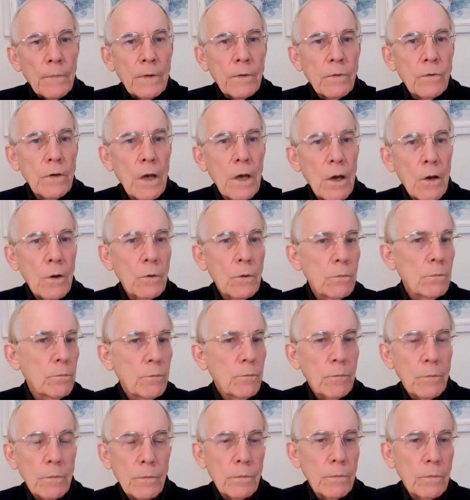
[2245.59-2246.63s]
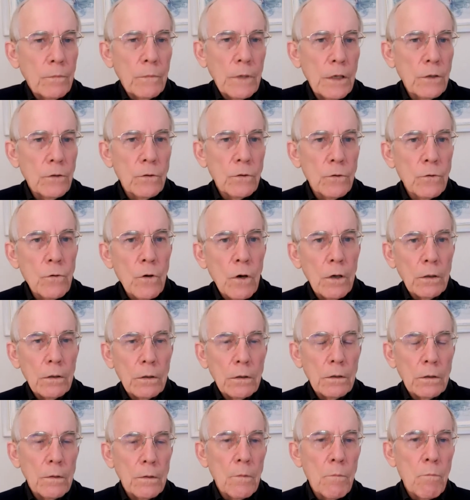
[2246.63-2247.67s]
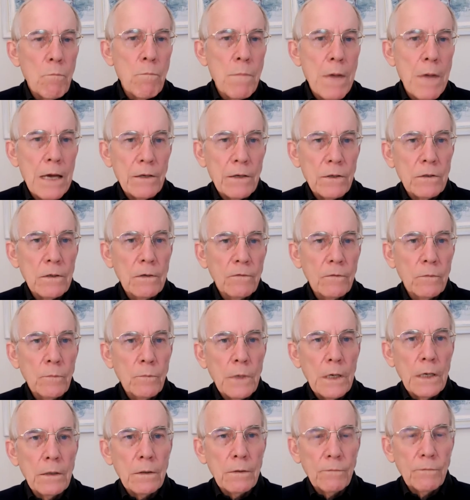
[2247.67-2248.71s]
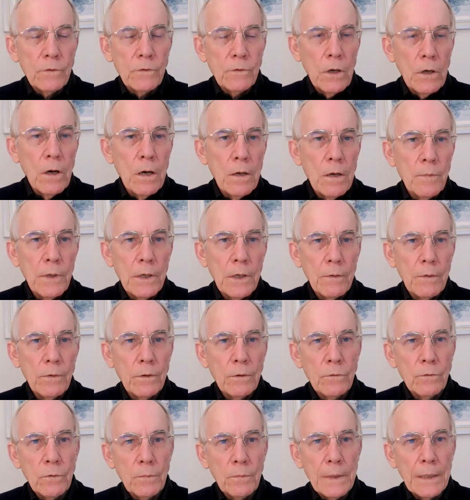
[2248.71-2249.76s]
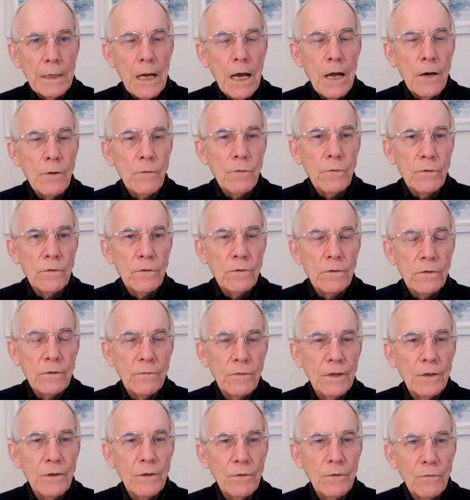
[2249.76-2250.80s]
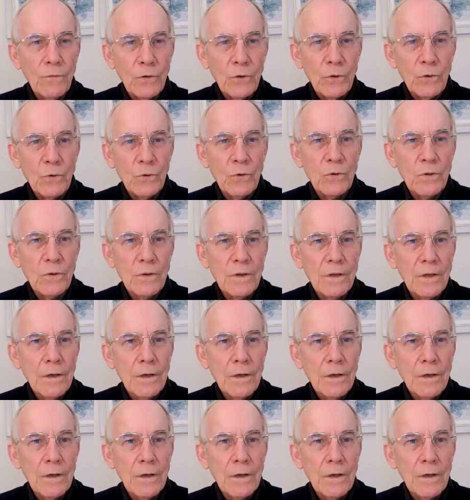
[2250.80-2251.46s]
So it's not massive amount of time here. We're not talking about hundreds of interviews.